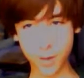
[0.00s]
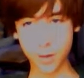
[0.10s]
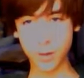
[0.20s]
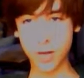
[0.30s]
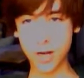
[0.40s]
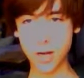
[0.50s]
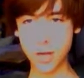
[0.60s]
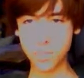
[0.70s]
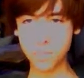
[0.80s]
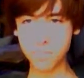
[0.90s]
Pwn.
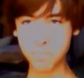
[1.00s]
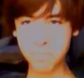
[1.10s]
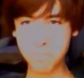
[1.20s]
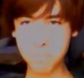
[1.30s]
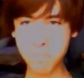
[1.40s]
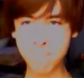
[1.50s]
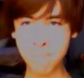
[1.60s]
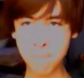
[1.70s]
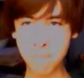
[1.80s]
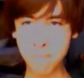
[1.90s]
And
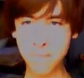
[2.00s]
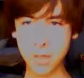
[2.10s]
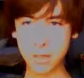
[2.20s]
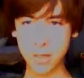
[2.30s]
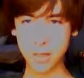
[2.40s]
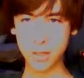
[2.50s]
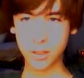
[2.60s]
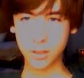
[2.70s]
is that it?